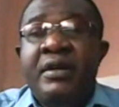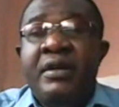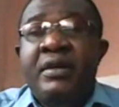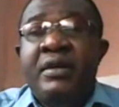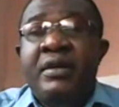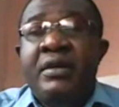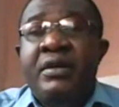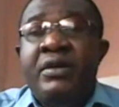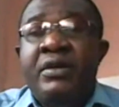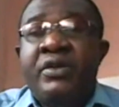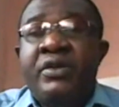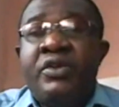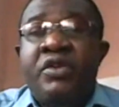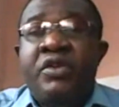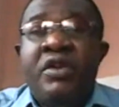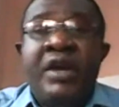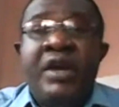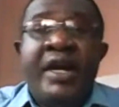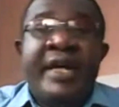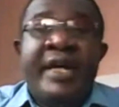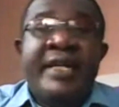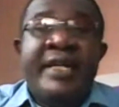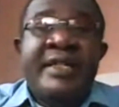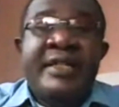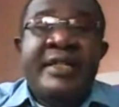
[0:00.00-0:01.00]
Wrong
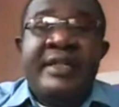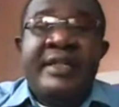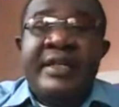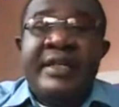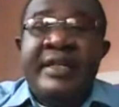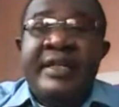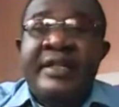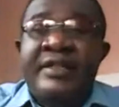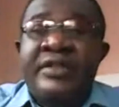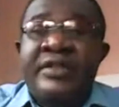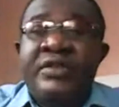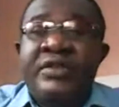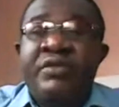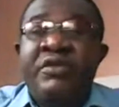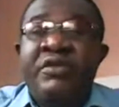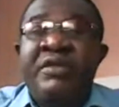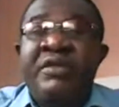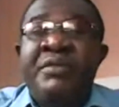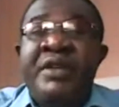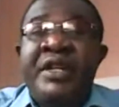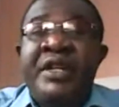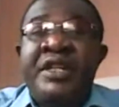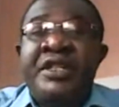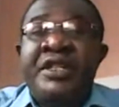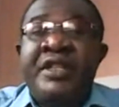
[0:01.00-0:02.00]
answers will be
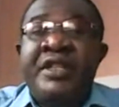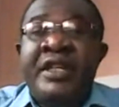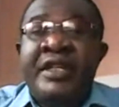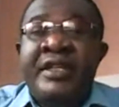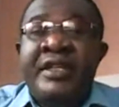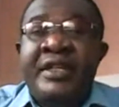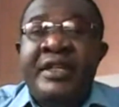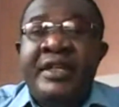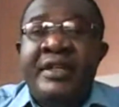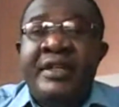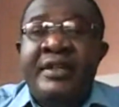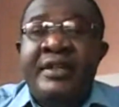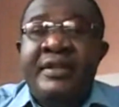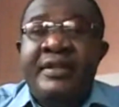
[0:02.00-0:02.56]
rejected.